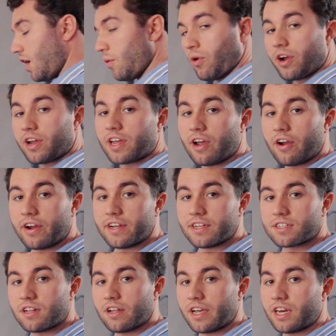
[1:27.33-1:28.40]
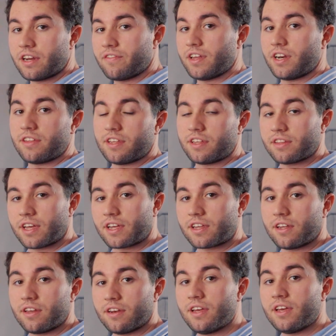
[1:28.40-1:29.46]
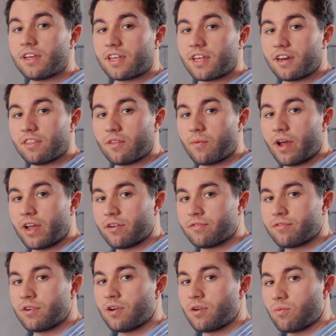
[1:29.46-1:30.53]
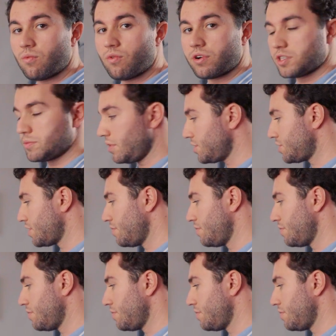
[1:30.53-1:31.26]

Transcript: our work area is clean of anything that can get in the way of water splashing